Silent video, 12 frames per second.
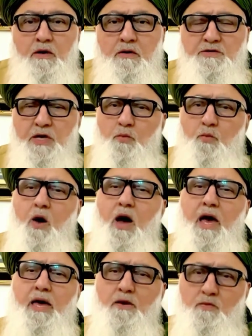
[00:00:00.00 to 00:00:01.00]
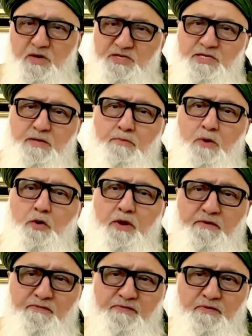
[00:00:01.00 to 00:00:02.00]
You say, why? What's the
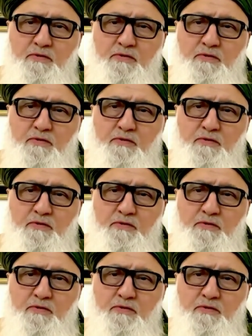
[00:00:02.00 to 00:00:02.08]
motive?